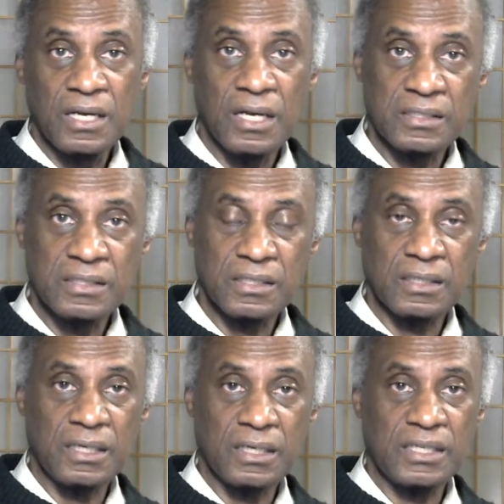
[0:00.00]

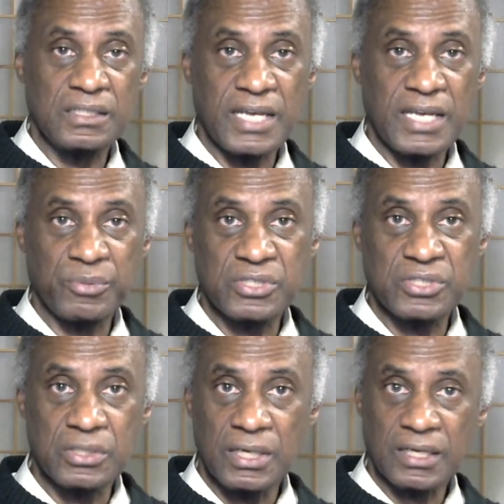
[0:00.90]
until he's able
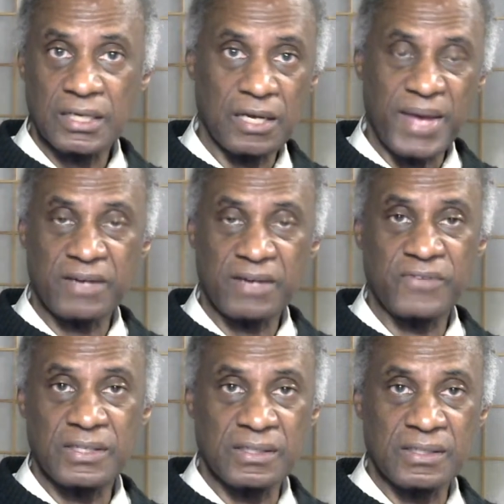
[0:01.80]
to come out of
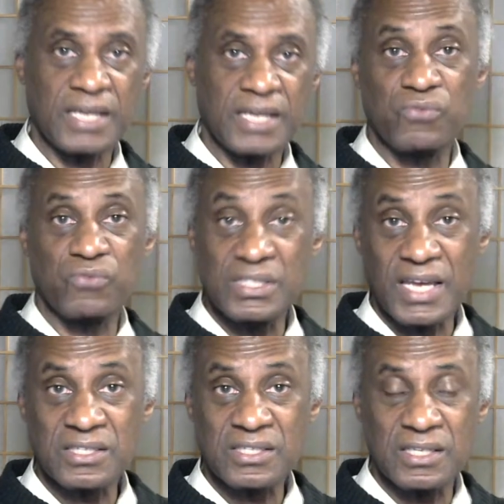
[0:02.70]
it and get
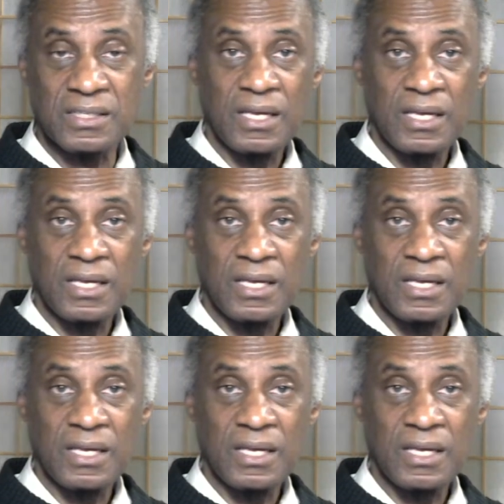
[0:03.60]
retested.